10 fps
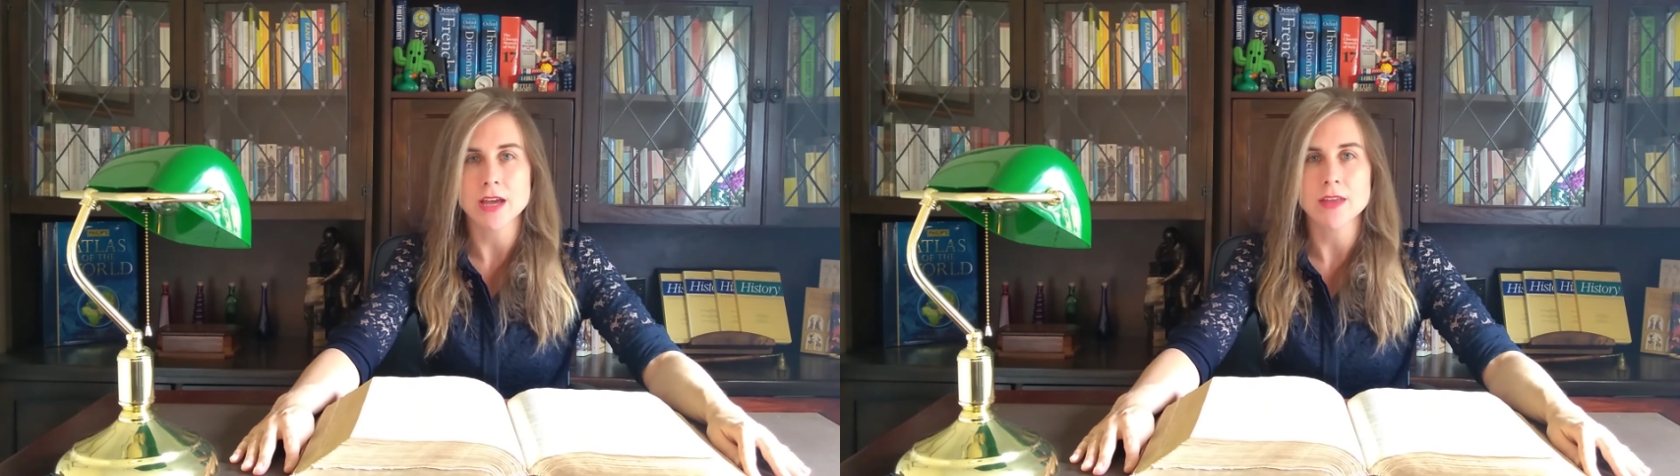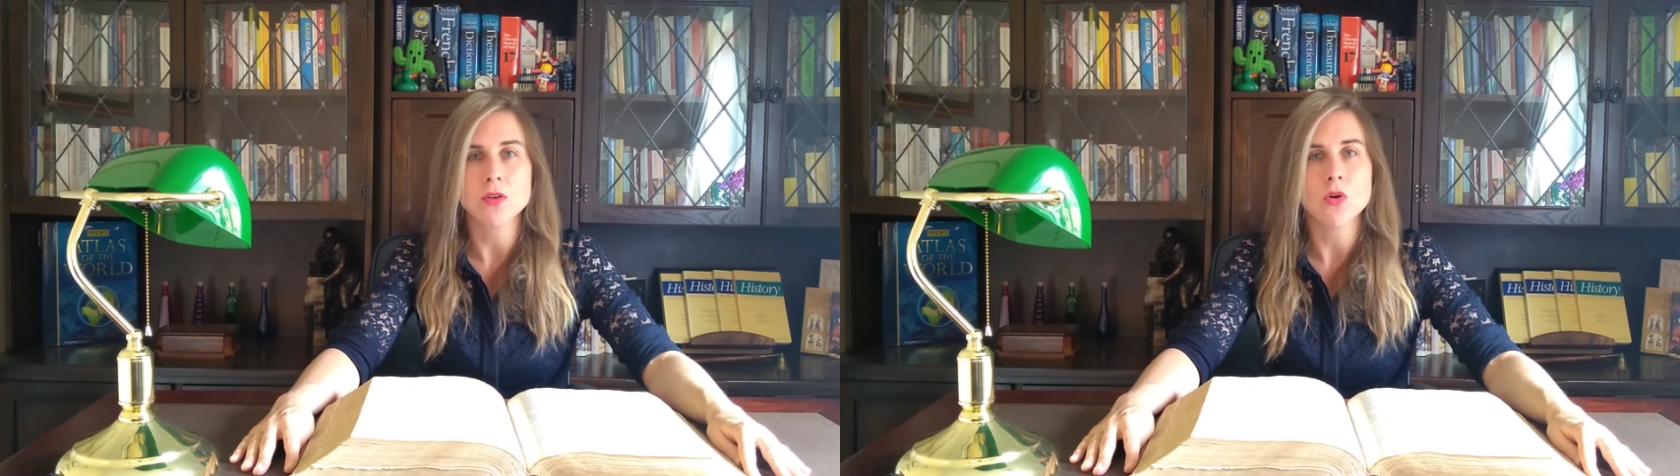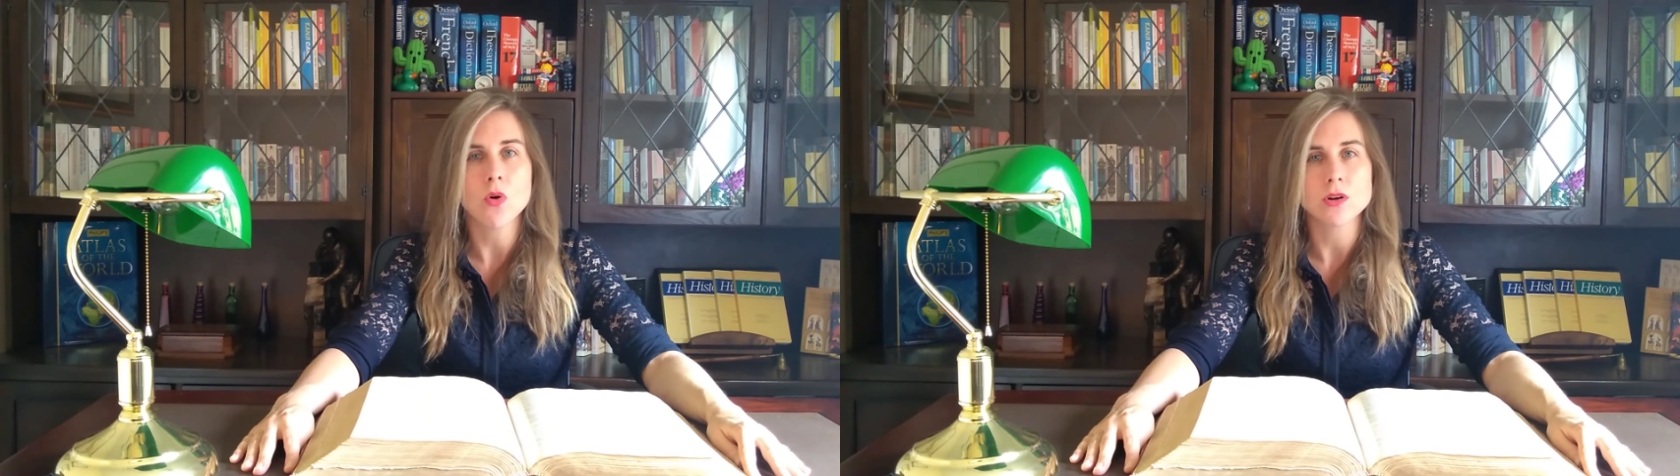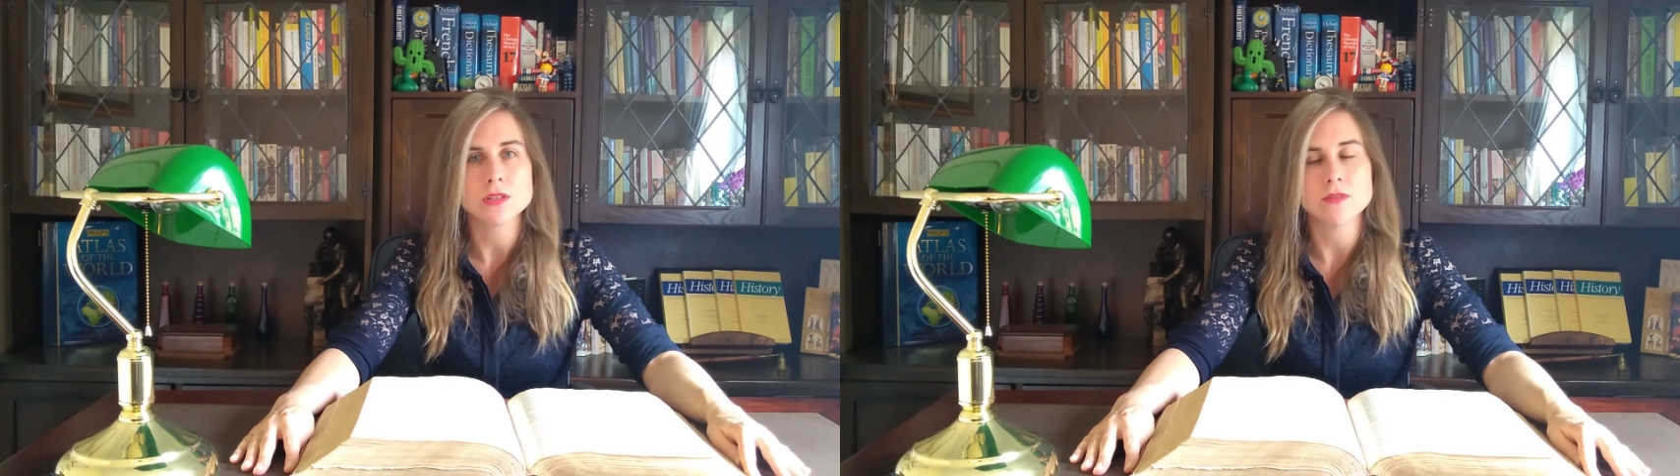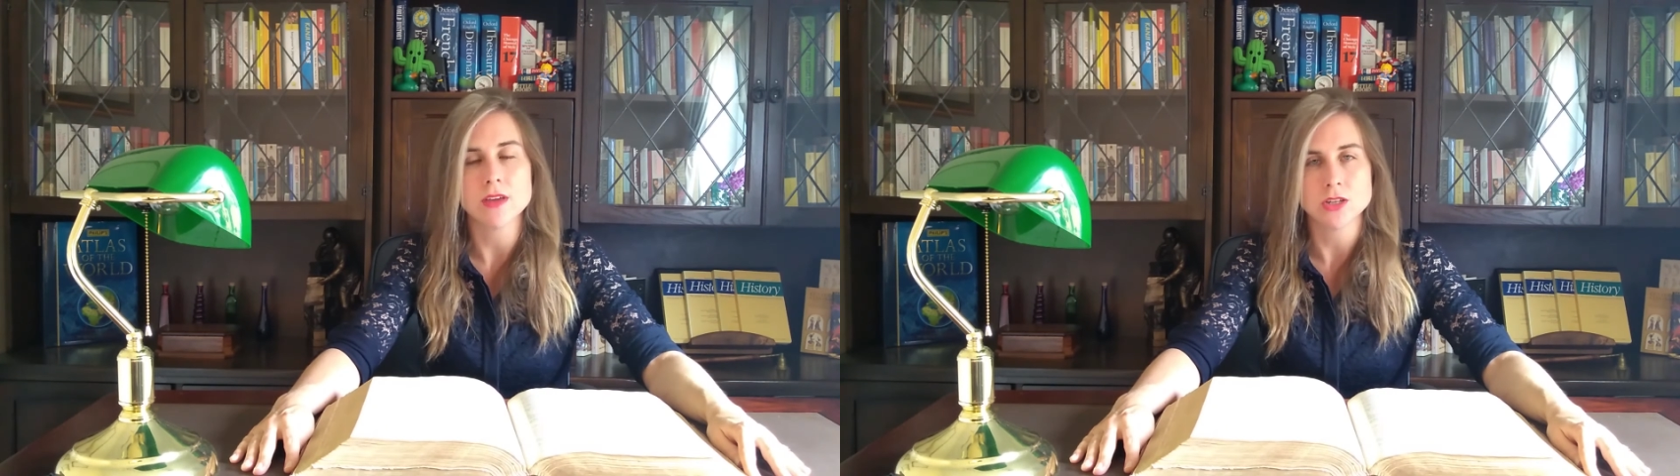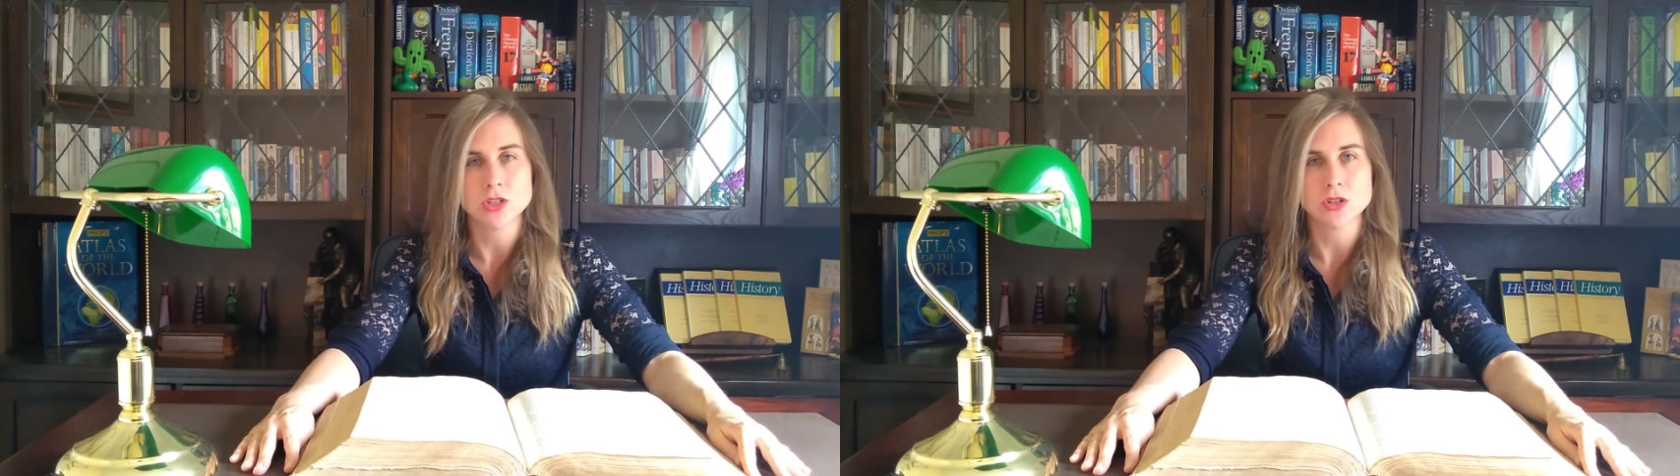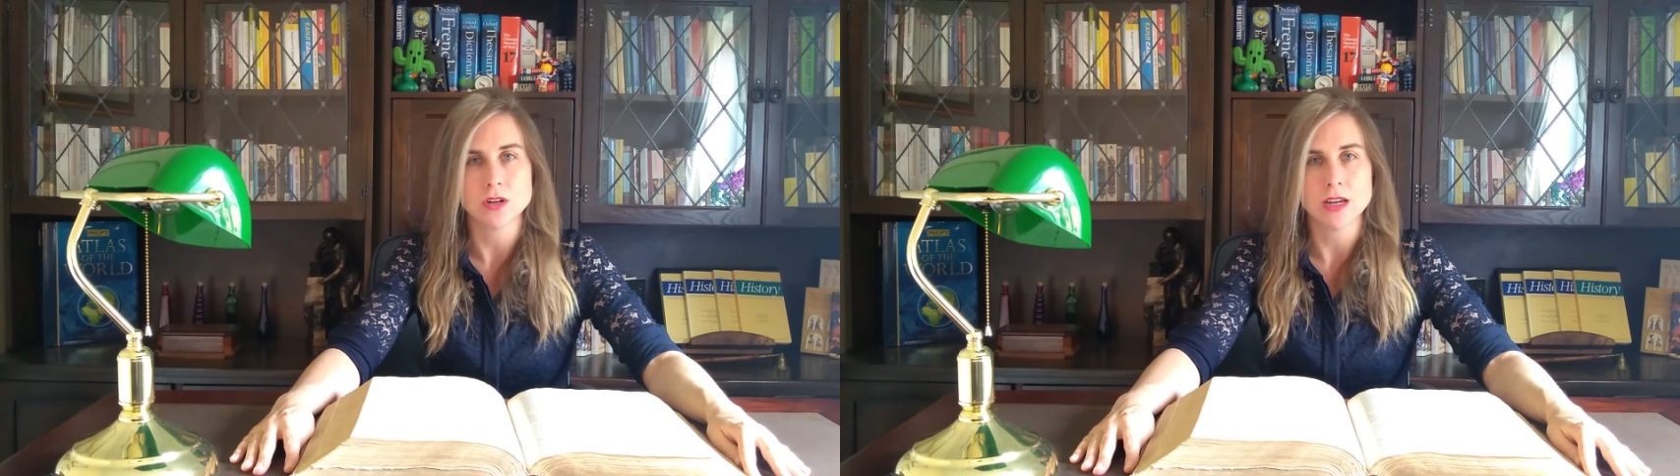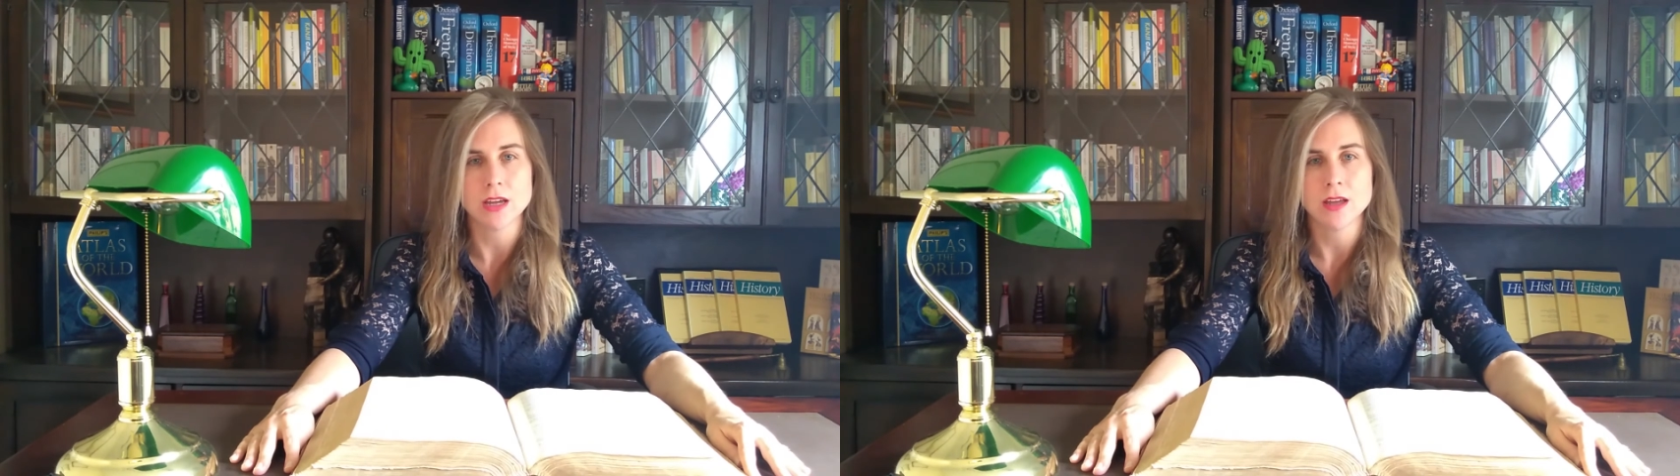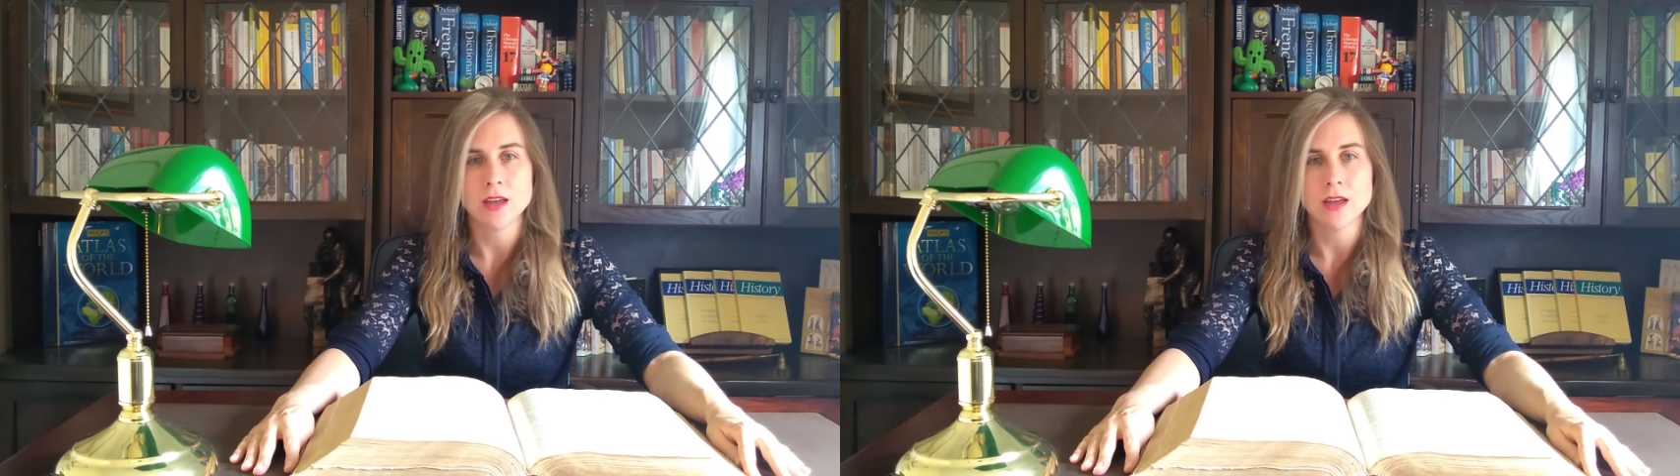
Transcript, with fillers: and the course of history.